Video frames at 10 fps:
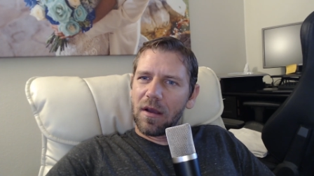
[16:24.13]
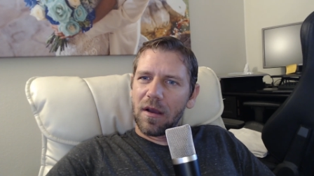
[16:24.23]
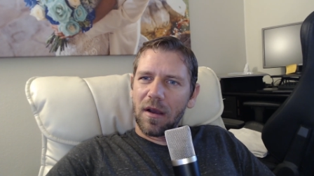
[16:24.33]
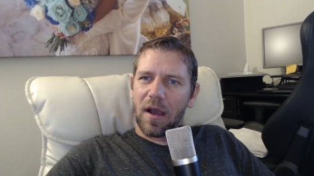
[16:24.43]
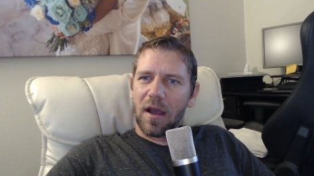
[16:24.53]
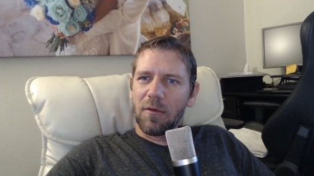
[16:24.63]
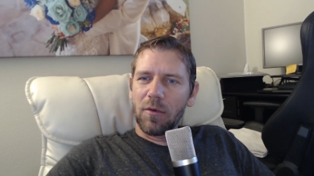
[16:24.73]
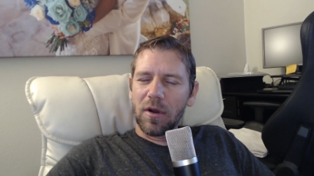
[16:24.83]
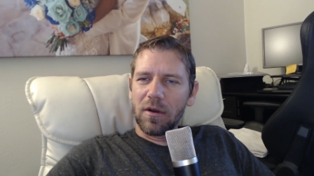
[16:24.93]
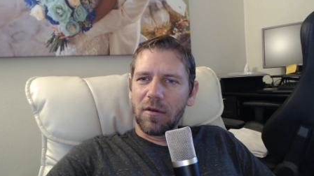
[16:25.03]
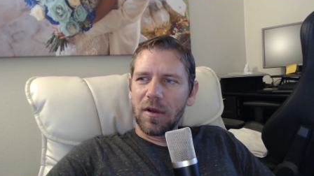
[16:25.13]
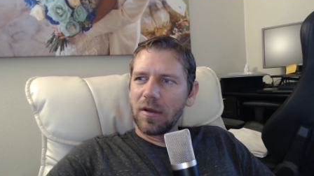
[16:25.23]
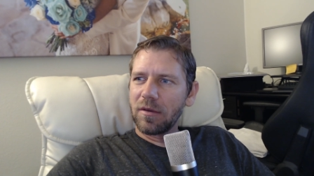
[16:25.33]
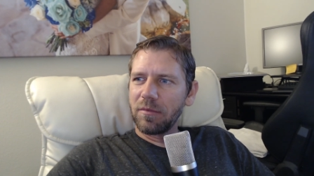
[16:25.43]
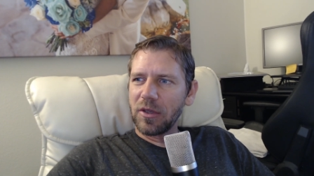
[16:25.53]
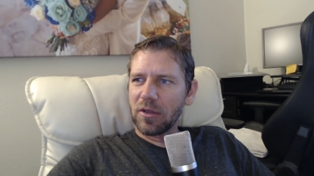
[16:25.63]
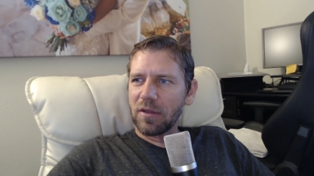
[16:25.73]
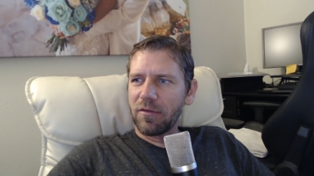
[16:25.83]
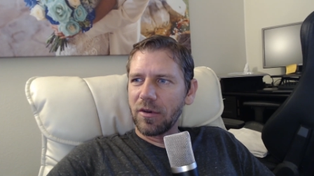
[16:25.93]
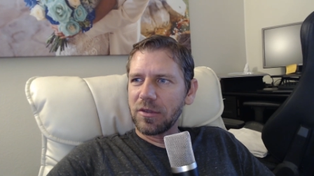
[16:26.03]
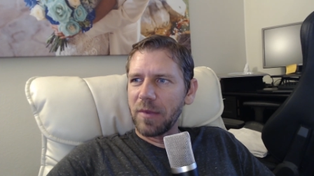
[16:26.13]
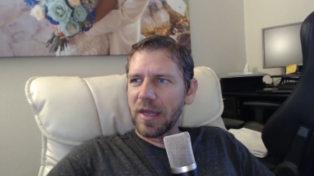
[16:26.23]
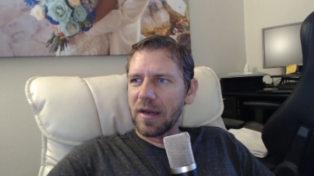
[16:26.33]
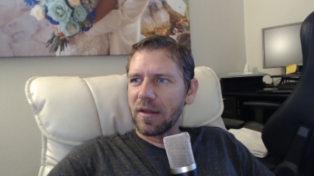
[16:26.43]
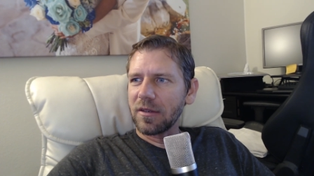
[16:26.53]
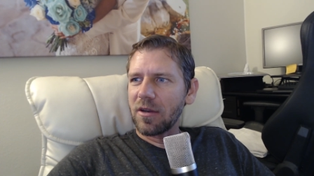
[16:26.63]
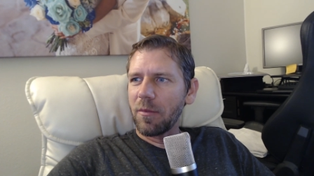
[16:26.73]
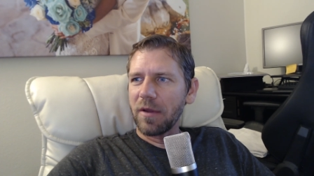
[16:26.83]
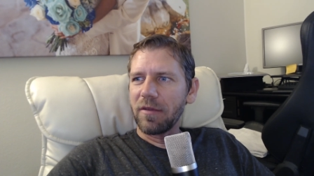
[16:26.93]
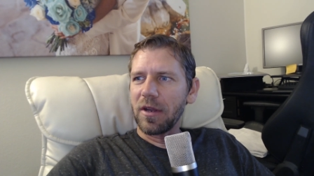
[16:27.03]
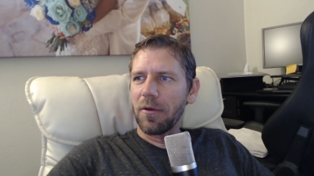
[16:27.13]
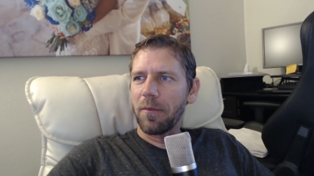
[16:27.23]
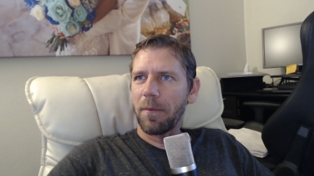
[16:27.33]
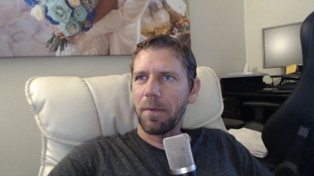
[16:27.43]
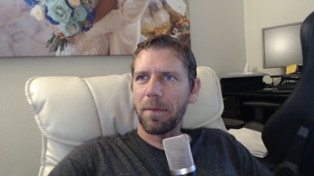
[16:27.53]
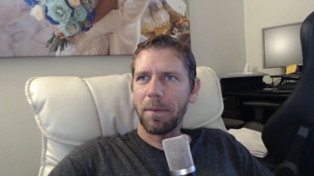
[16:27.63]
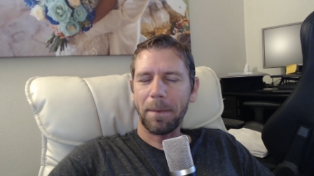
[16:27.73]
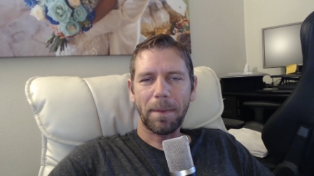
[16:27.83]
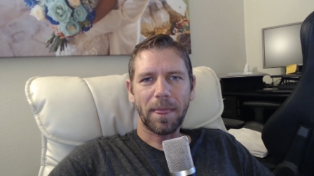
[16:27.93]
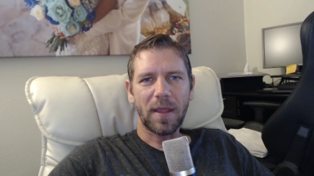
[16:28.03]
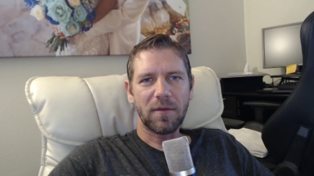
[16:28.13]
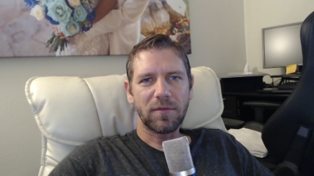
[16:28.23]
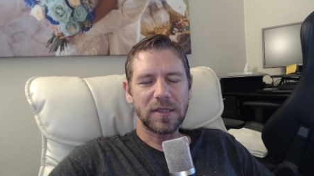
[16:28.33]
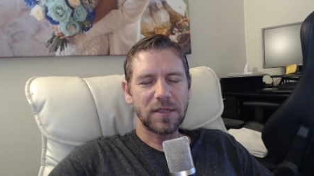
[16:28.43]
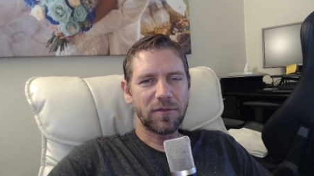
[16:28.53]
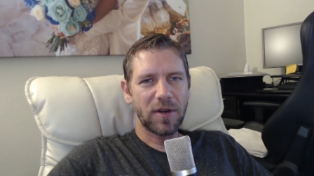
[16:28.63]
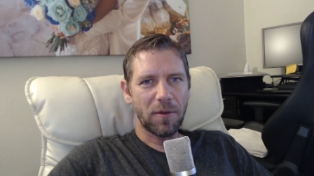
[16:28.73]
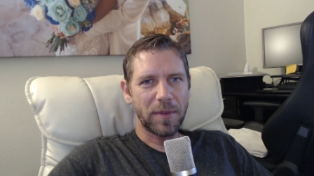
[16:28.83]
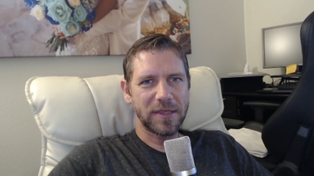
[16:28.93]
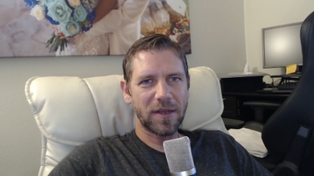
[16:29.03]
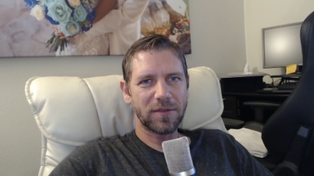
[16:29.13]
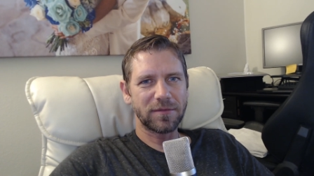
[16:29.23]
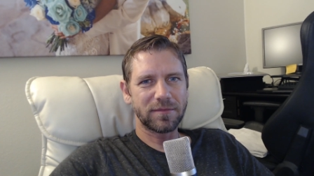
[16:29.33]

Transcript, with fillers: I will be looking forward to making another company video. That's it for now. Peace out.